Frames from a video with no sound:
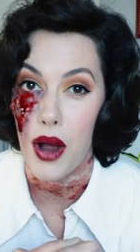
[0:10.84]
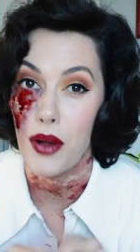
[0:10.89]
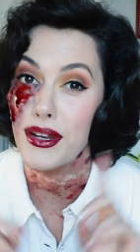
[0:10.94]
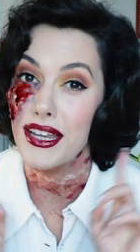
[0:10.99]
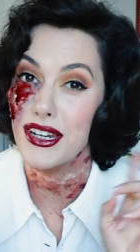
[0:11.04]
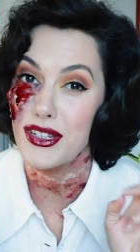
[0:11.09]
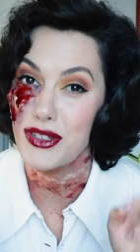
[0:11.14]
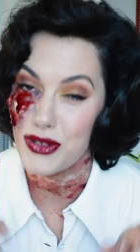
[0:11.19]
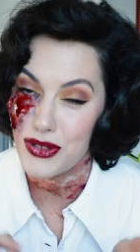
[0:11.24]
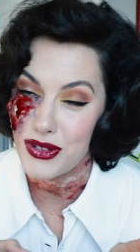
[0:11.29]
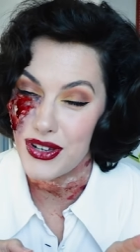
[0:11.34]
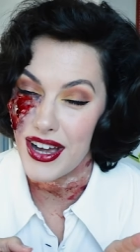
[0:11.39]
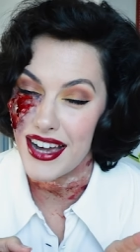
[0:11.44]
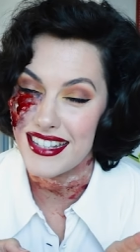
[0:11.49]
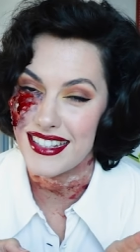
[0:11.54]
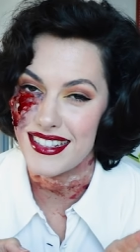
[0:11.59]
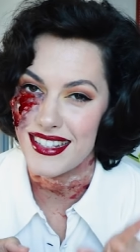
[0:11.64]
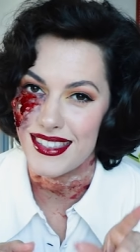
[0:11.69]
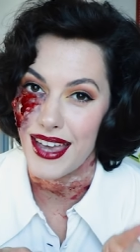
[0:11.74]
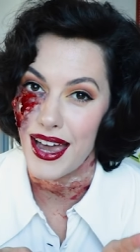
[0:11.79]
I'll let you
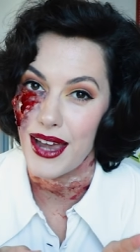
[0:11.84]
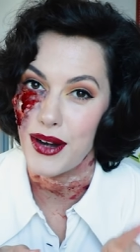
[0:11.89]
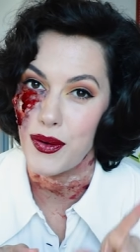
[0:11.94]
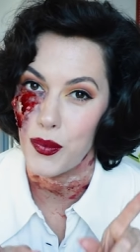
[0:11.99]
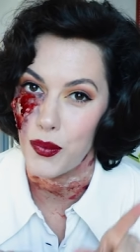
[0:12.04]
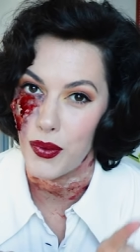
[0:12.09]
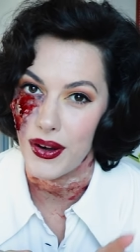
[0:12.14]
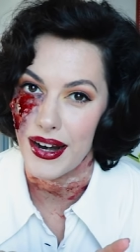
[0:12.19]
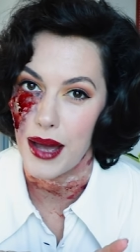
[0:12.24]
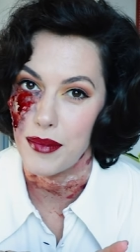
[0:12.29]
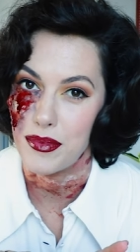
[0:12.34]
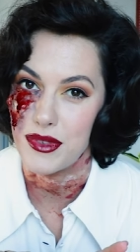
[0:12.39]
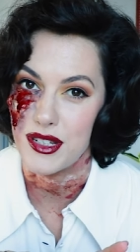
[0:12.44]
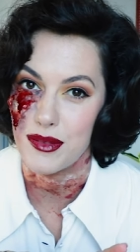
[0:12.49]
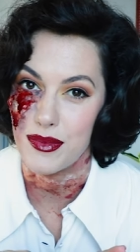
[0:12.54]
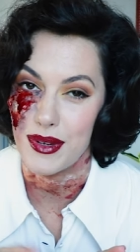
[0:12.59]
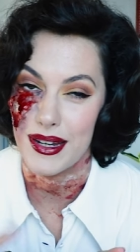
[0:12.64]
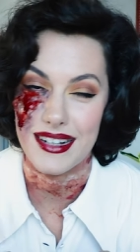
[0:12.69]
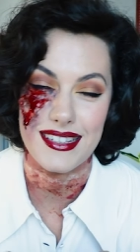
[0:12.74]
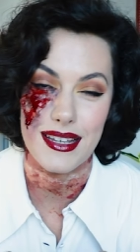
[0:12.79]
guys decide what happened
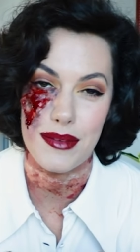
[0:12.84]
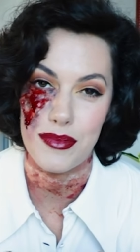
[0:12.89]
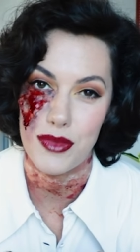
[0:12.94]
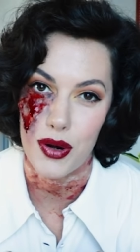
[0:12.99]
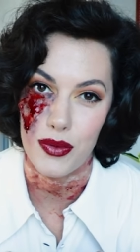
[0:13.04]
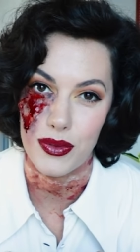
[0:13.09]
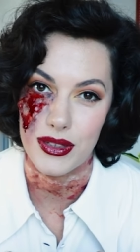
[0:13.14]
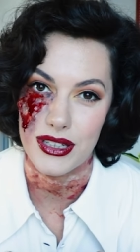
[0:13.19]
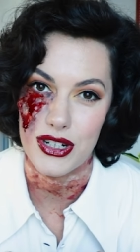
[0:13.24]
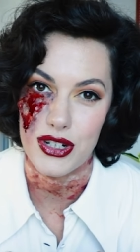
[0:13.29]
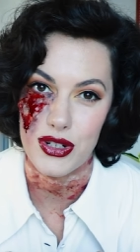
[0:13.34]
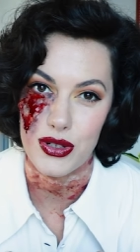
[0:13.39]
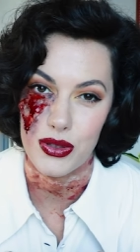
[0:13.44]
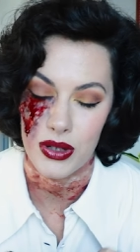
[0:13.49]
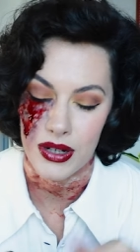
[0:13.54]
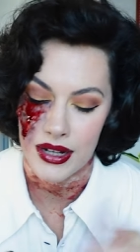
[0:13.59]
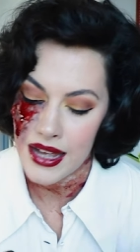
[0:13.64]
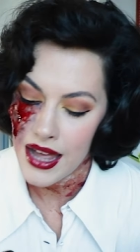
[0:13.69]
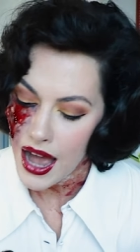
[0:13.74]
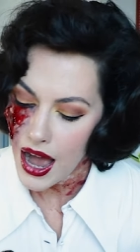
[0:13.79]
to me because I'm not really
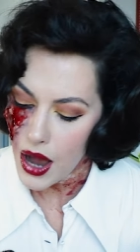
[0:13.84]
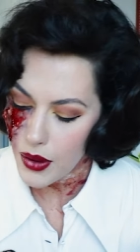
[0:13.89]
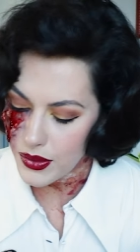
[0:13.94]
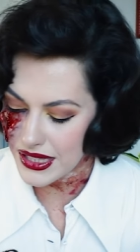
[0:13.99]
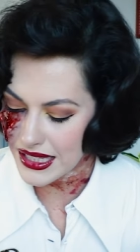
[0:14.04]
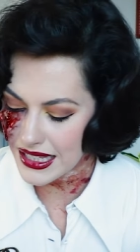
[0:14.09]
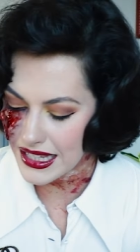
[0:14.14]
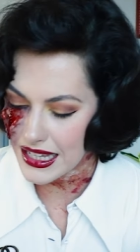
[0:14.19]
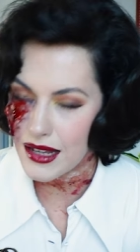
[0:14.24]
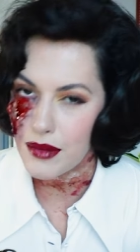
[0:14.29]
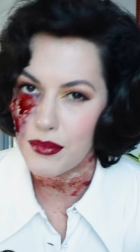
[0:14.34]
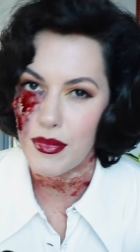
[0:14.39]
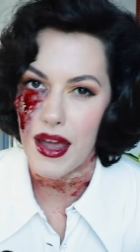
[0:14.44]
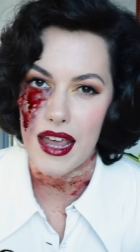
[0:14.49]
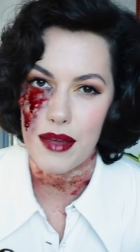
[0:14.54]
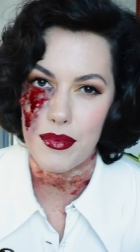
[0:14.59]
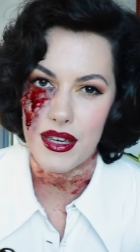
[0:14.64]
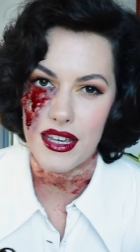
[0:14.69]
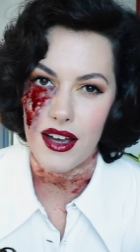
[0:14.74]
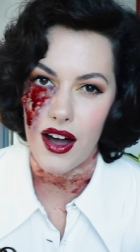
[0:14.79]
sure. I was thinking
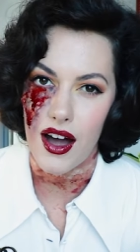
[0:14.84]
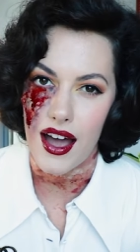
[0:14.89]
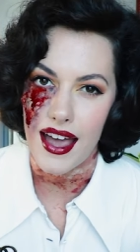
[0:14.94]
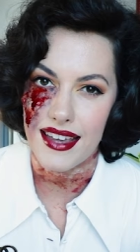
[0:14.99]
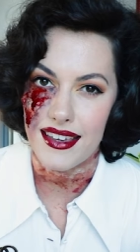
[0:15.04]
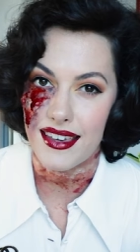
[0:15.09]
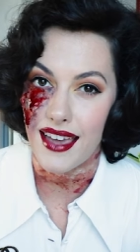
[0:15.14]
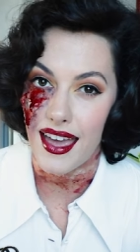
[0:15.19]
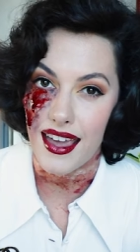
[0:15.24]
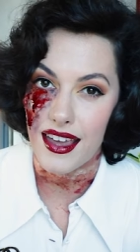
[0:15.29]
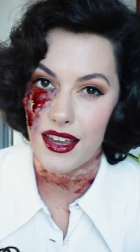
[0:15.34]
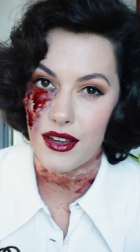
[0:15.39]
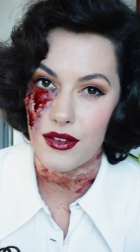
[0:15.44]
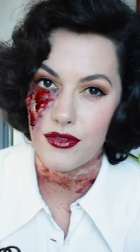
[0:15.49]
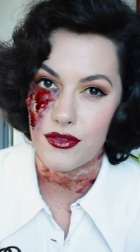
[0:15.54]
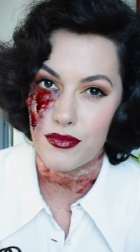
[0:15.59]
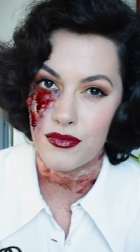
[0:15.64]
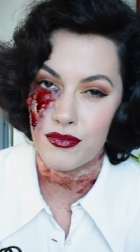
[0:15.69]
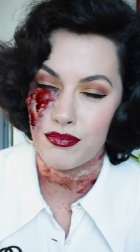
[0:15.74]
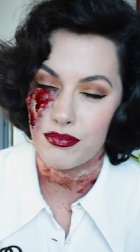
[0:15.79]
maybe I
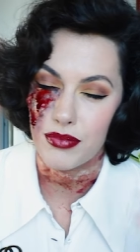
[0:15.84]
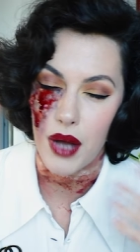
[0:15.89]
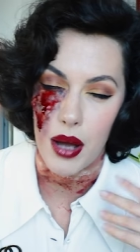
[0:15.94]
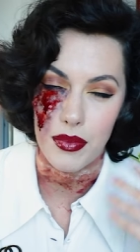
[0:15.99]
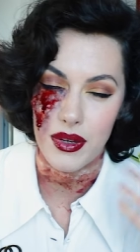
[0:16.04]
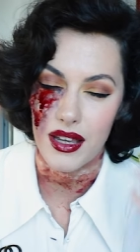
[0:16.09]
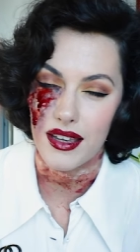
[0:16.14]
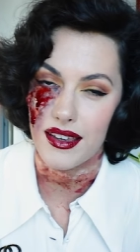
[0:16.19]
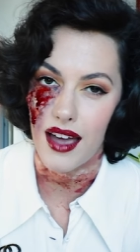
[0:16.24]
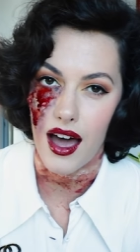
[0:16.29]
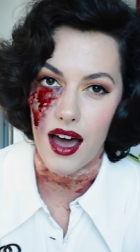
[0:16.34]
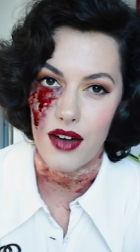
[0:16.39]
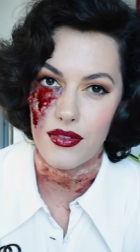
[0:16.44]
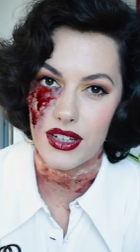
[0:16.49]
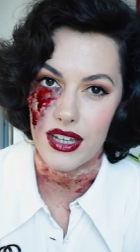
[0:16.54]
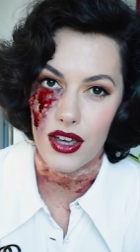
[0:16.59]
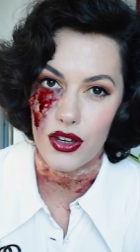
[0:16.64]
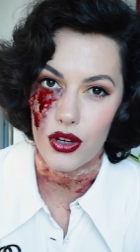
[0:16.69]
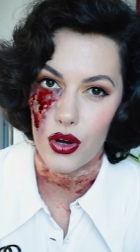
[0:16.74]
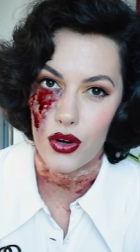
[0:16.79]
gave pumpkin
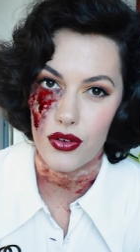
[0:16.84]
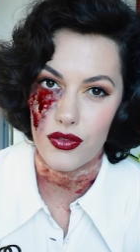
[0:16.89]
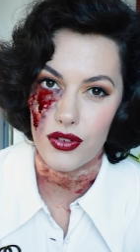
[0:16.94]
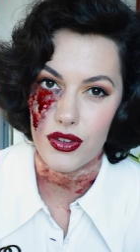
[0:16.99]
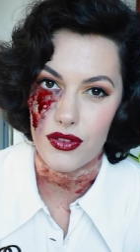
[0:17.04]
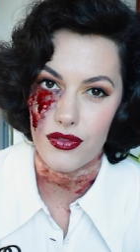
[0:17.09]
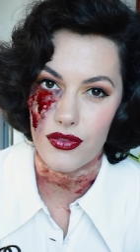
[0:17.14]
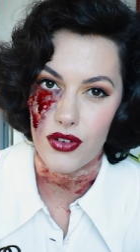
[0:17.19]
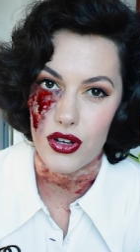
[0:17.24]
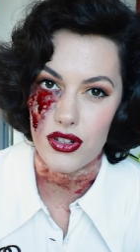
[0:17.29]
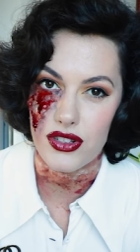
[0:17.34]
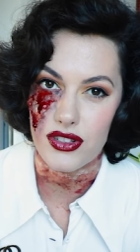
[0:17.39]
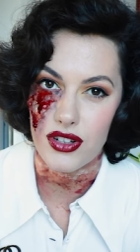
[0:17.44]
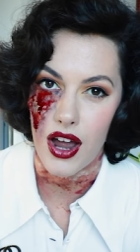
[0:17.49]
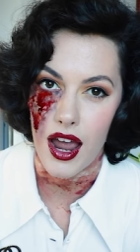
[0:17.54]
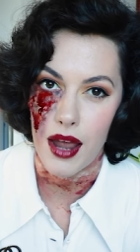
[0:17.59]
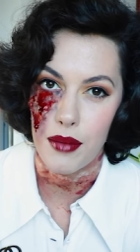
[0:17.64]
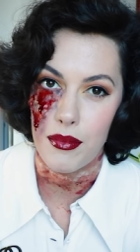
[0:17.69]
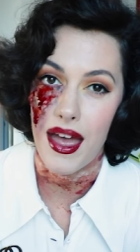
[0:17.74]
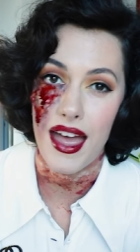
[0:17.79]
carving a go for the first
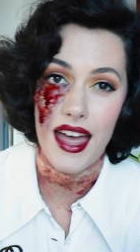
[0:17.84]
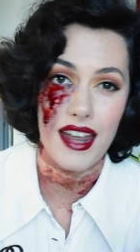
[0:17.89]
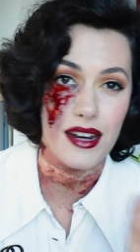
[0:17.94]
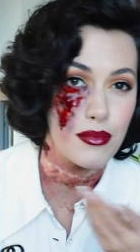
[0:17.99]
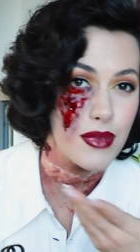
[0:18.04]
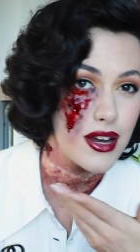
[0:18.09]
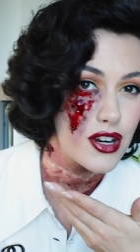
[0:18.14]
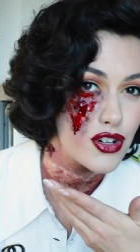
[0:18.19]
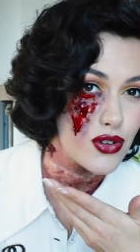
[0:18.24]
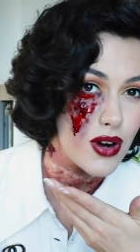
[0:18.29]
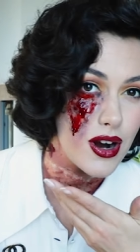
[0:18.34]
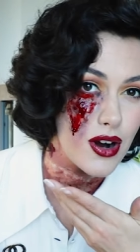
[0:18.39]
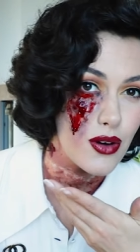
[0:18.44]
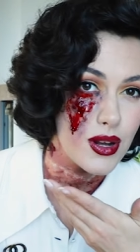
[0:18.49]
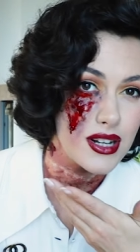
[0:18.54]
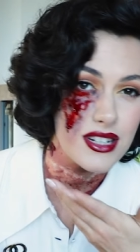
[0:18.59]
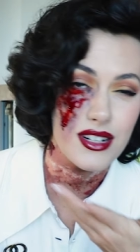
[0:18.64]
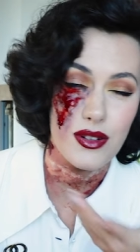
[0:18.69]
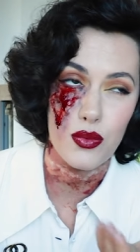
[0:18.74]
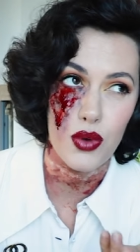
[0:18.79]
time and my trial
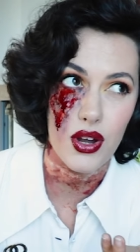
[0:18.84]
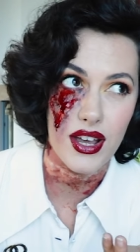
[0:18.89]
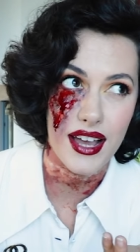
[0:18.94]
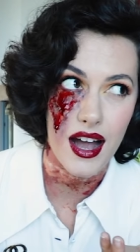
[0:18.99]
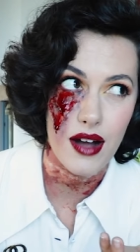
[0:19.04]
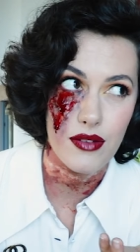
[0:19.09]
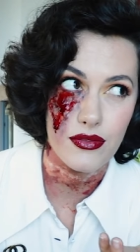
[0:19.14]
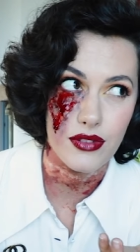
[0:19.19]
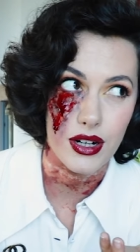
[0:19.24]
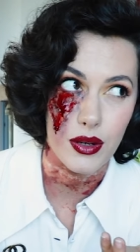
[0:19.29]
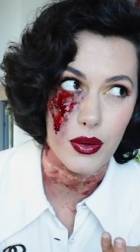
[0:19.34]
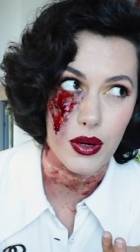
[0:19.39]
run didn't work out very